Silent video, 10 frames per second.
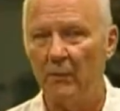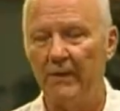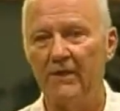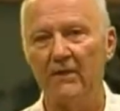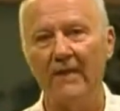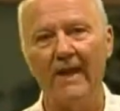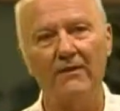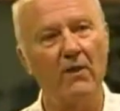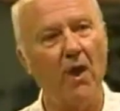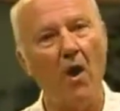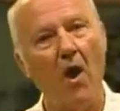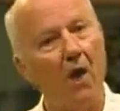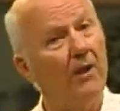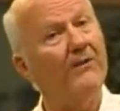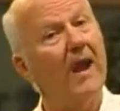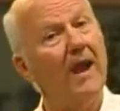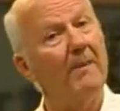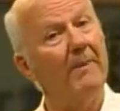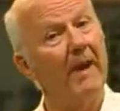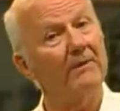which contains all
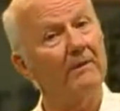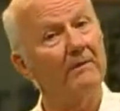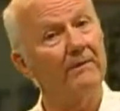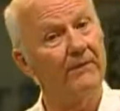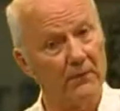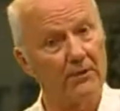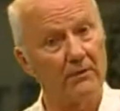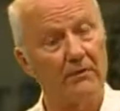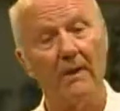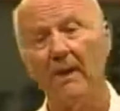time, past and future.